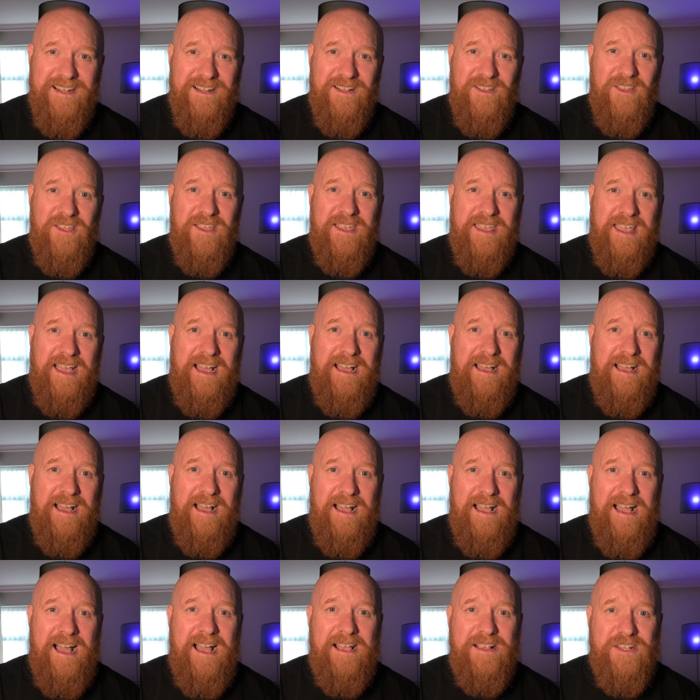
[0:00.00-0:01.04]
look,
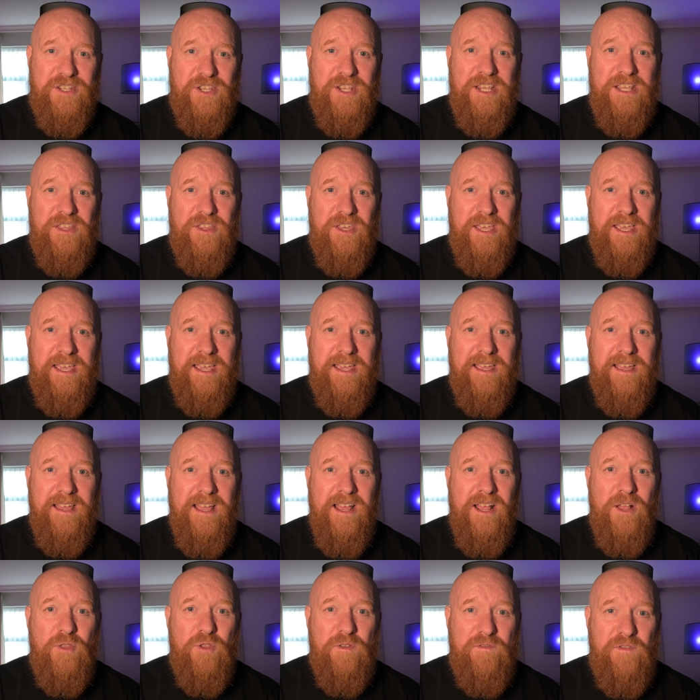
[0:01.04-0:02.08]
I see the
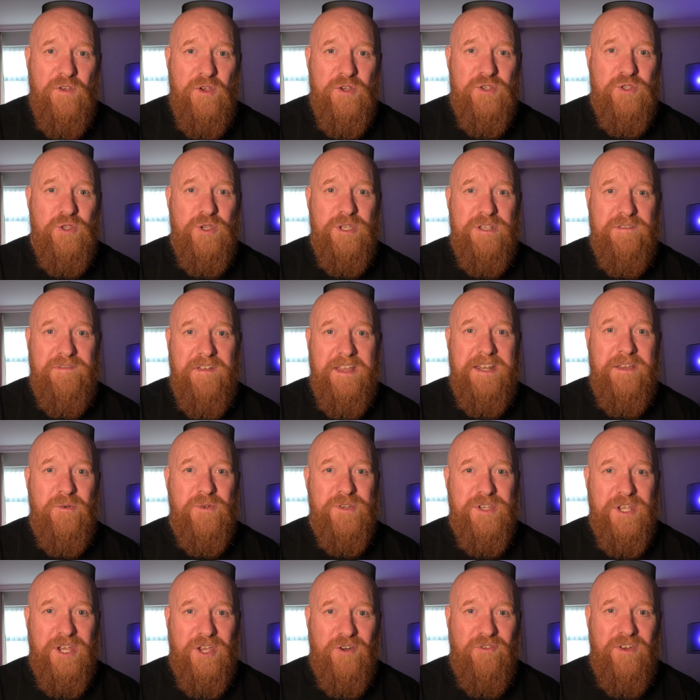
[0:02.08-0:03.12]
views in these
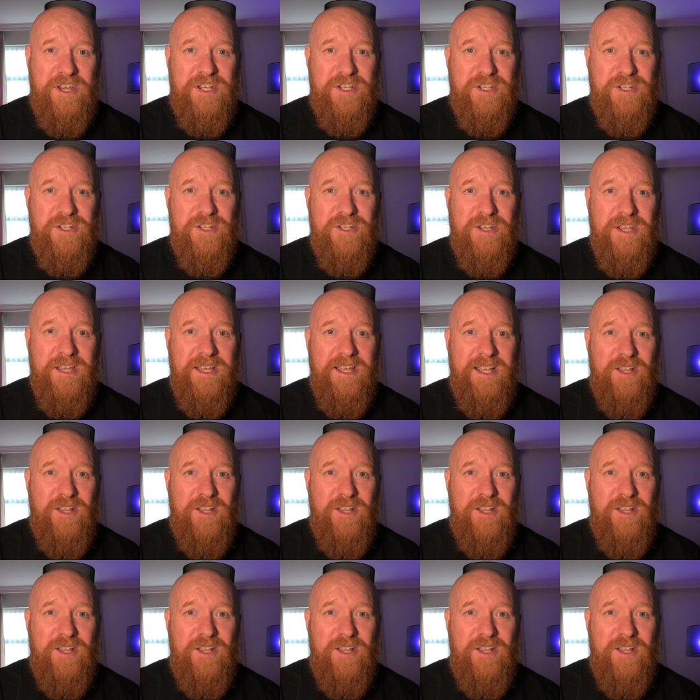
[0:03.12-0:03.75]
videos increasing,